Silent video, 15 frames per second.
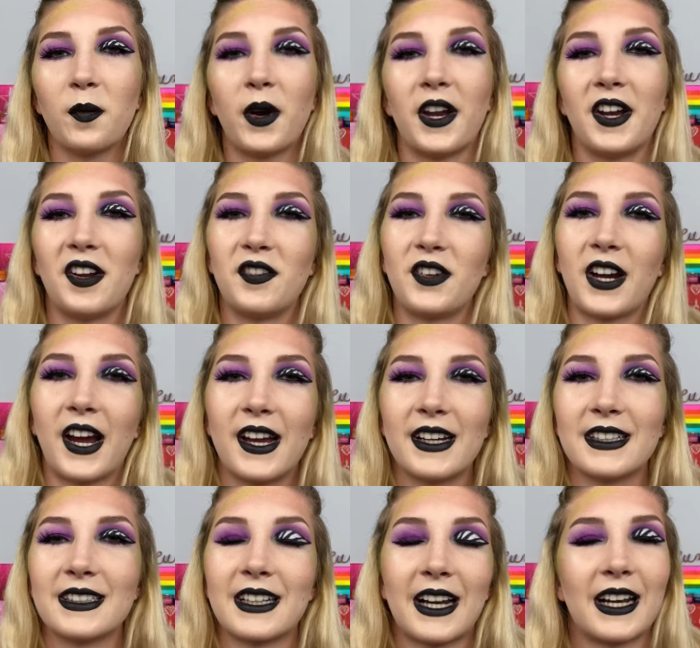But if you
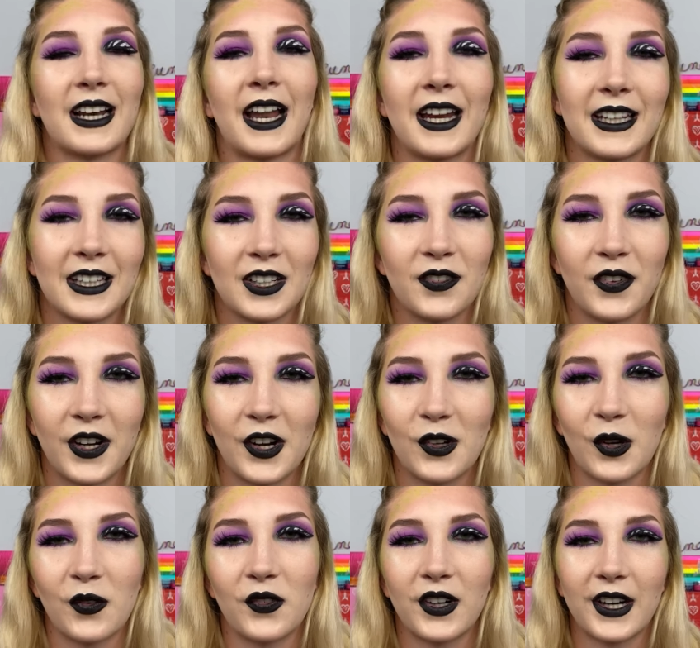guys like this video,
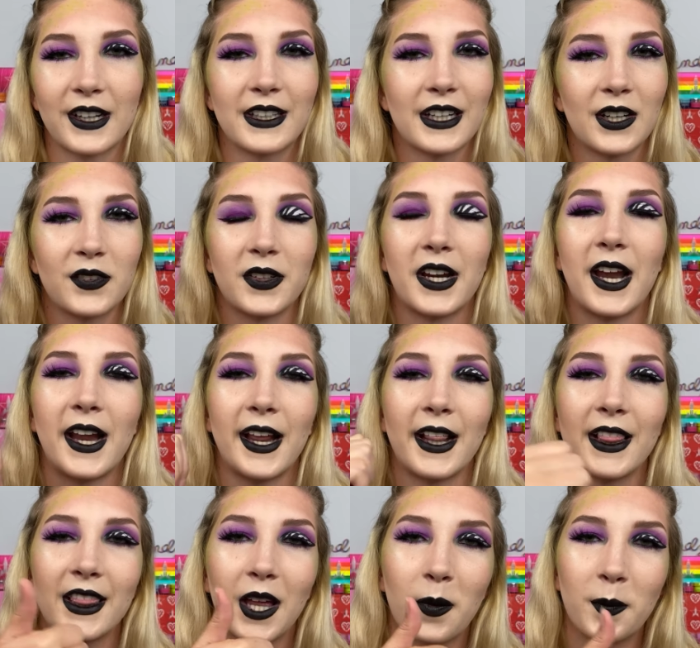don't forget to give it a
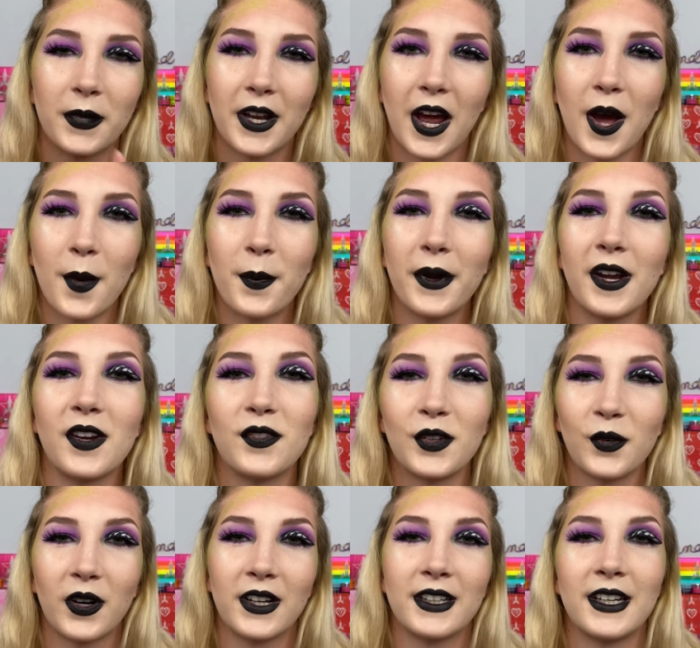thumbs up. If you
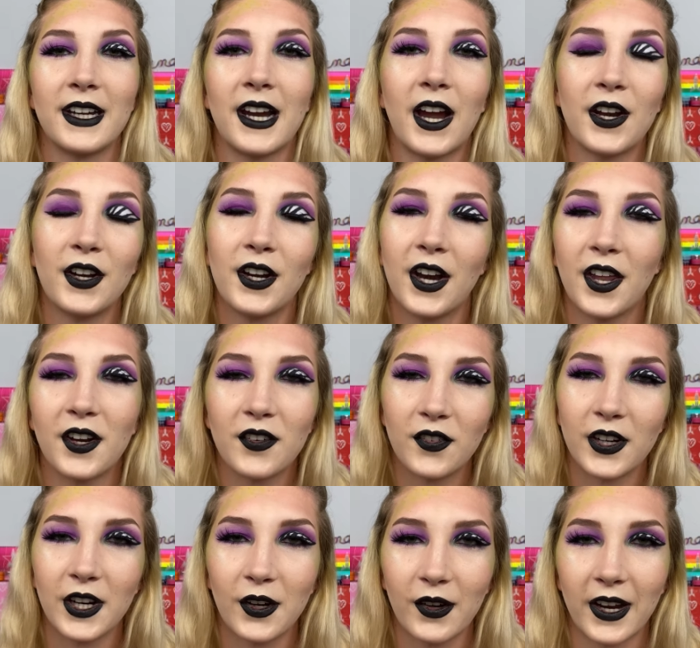want to see another
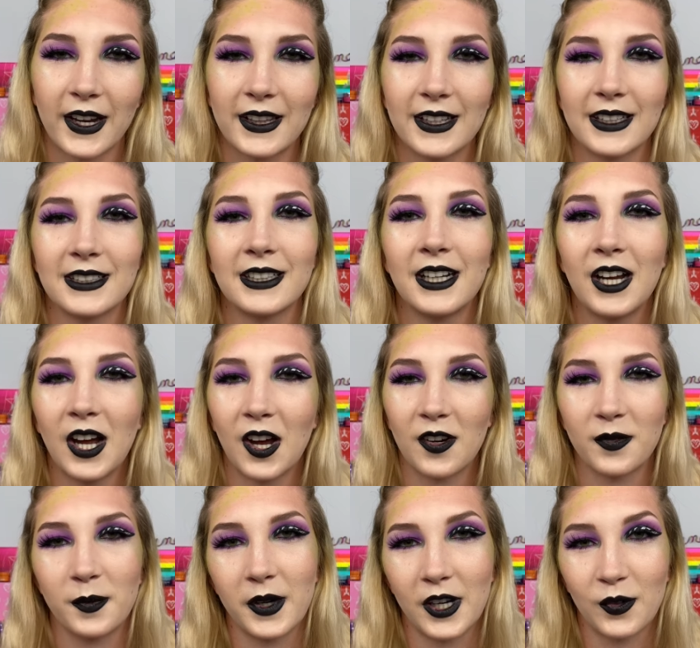video like this of
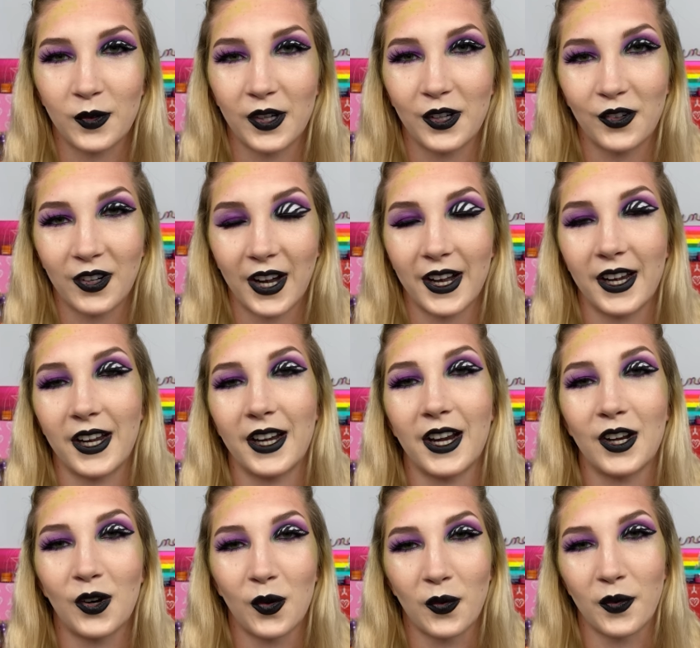me recreating
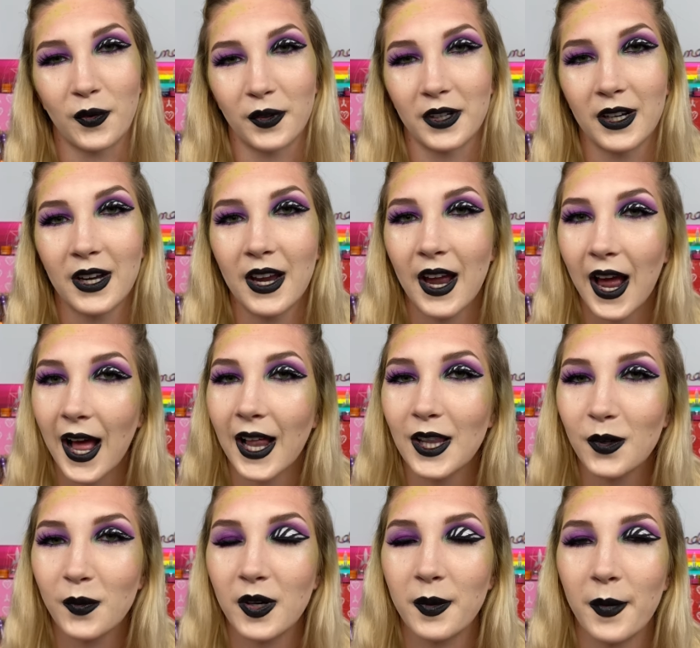an old
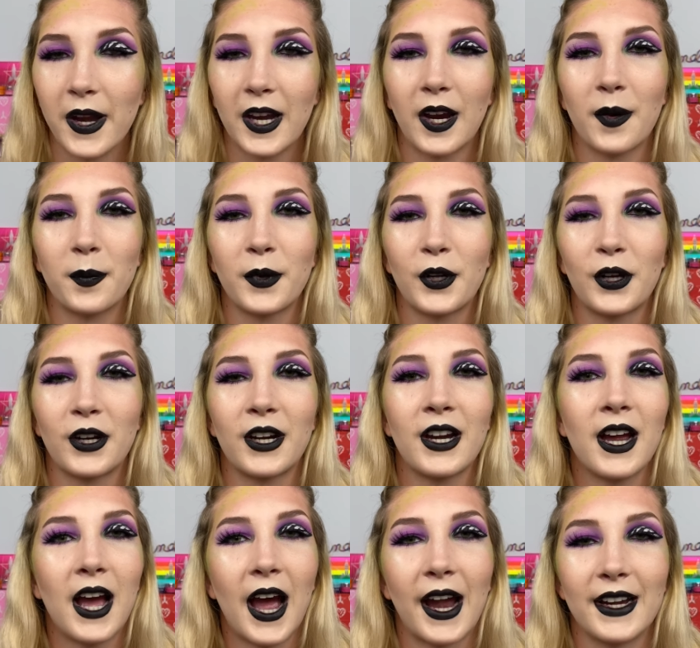Halloween makeup look,
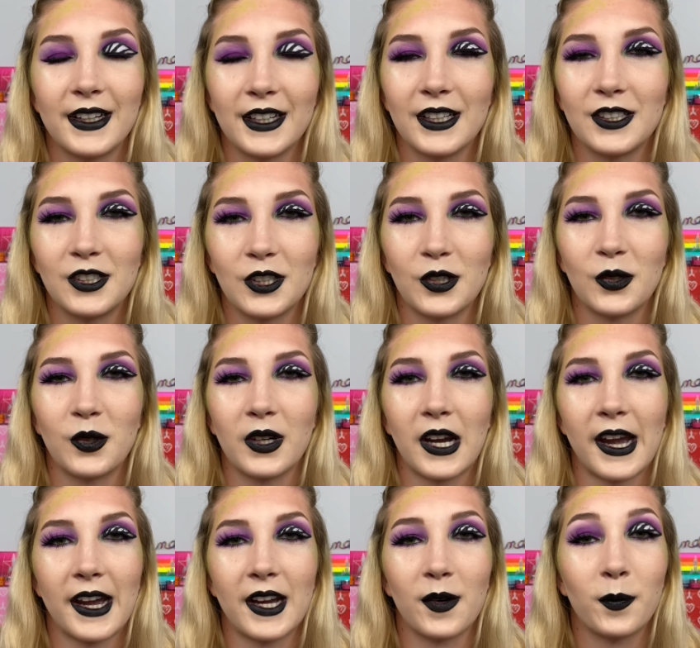I did do
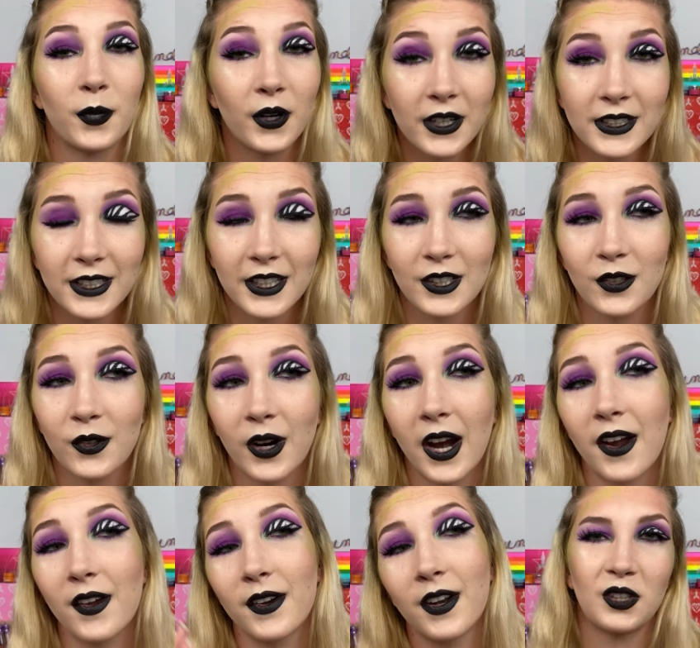a princess
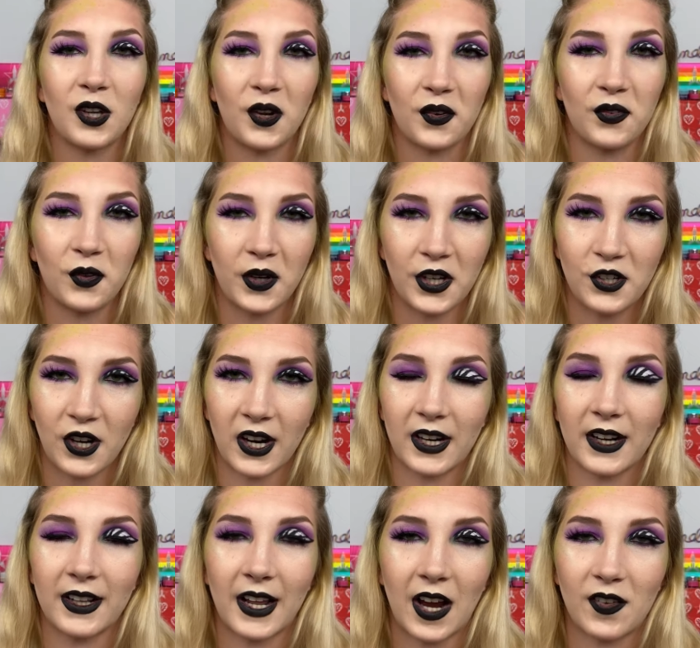crown. So if you want to
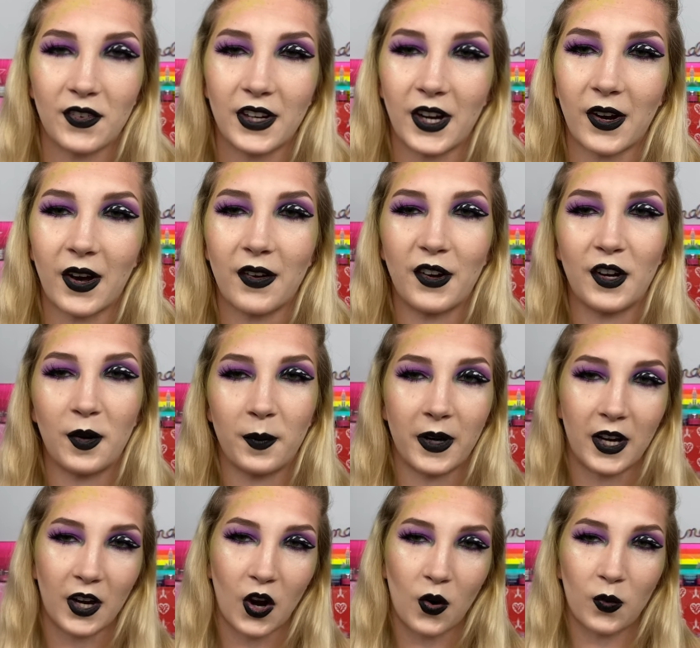check that video out, it'll
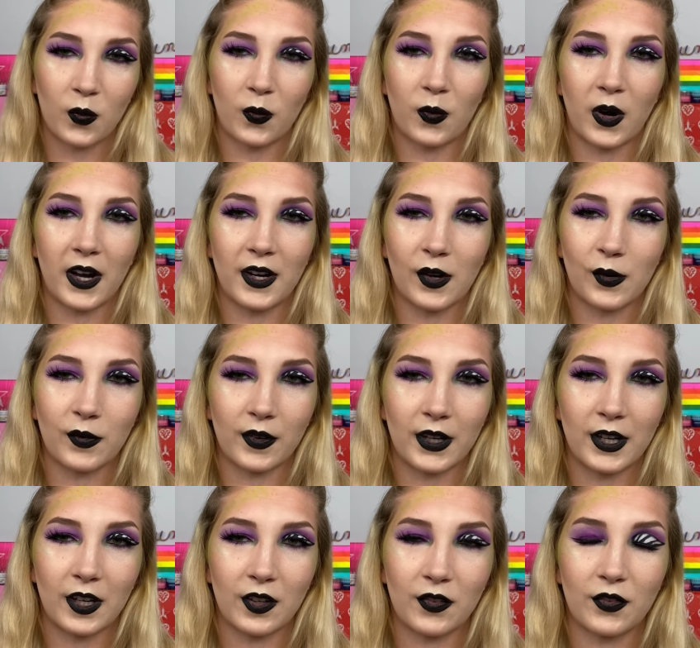be right over
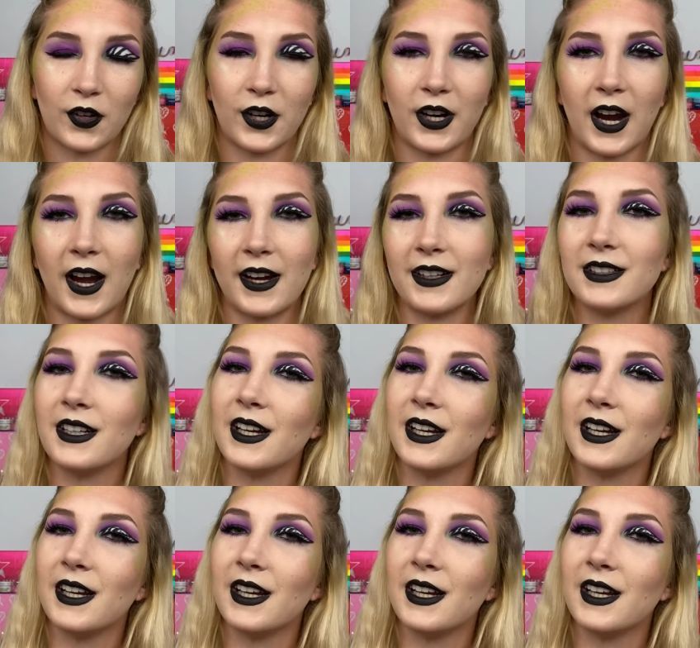here for you guys.